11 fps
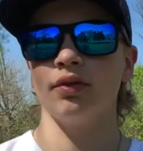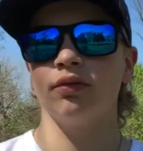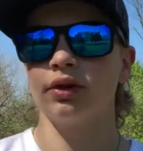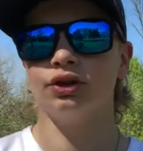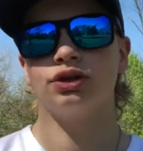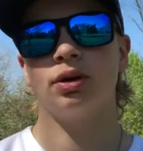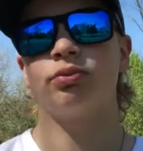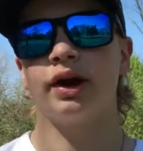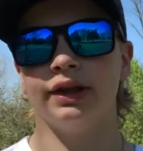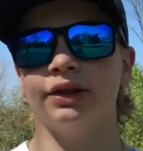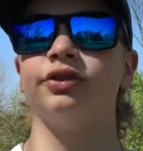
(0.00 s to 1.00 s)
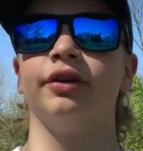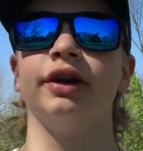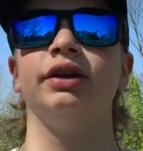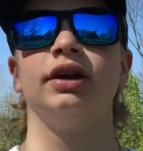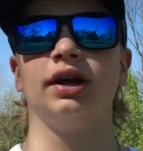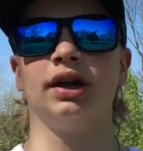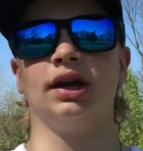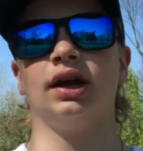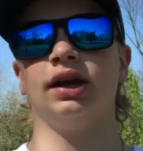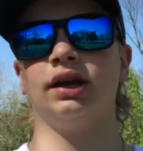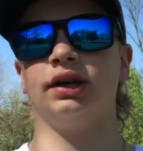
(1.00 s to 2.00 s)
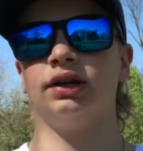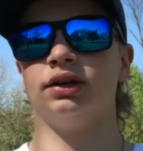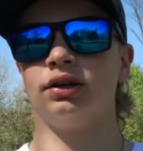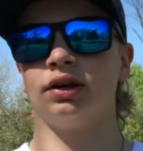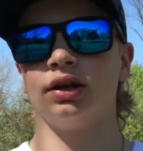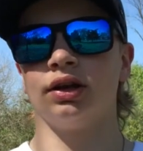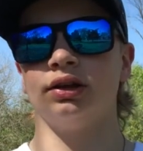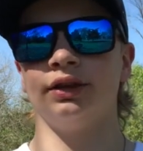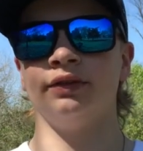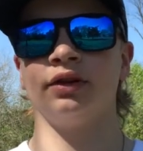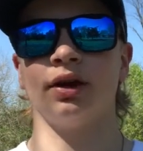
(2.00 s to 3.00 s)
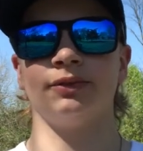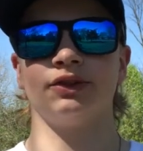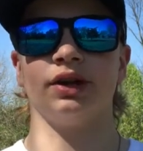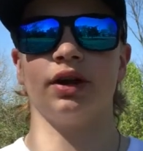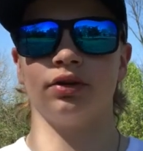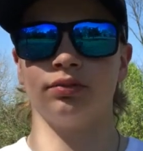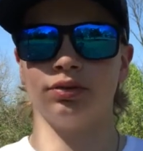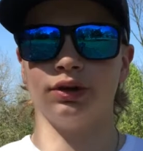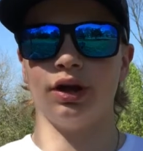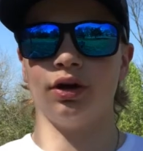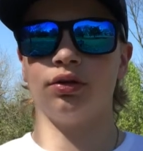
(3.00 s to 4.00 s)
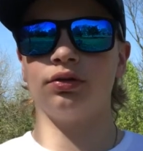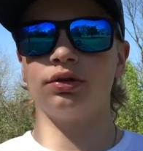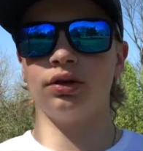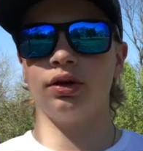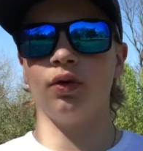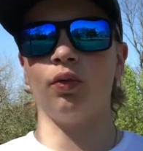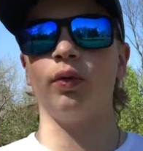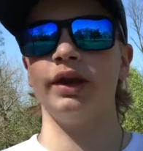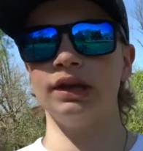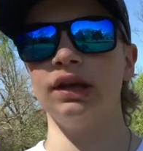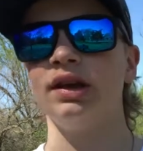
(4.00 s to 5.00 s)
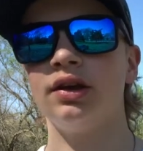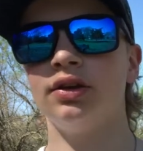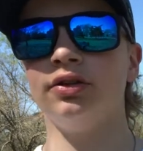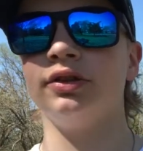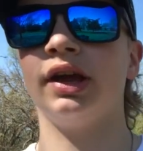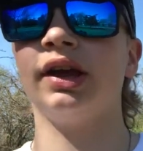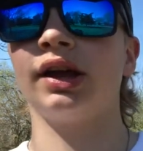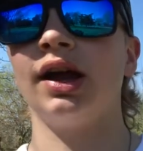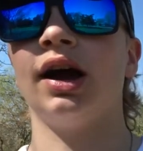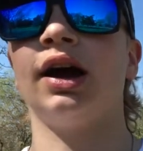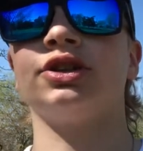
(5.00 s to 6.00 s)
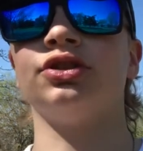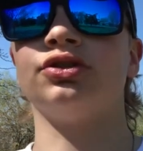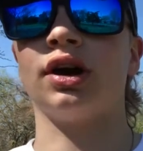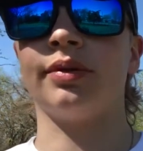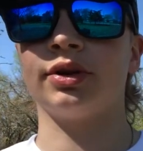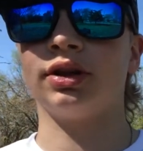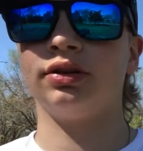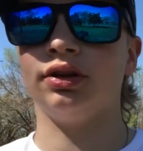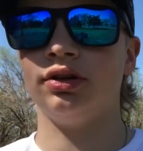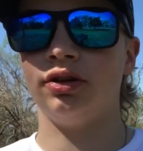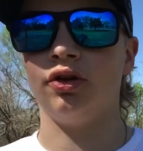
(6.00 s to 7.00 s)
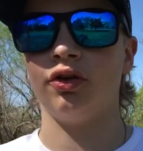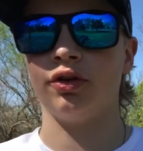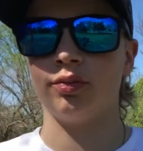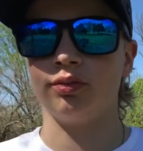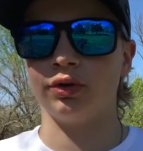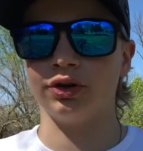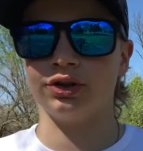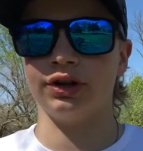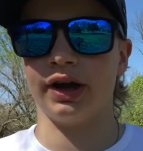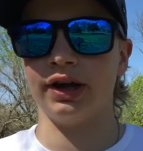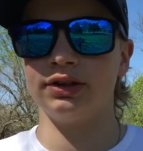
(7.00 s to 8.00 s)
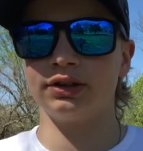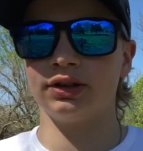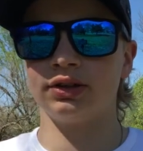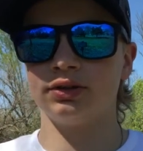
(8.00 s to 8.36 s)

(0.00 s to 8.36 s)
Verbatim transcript: we're gonna jump right into it and leave your comments down below when you think I should drop the new merchandise